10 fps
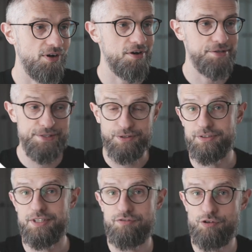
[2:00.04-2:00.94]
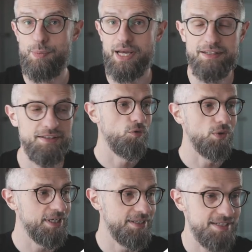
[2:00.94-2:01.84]
largest contentful paint,
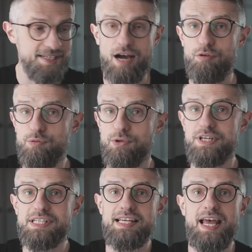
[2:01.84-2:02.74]
what it is, how it works,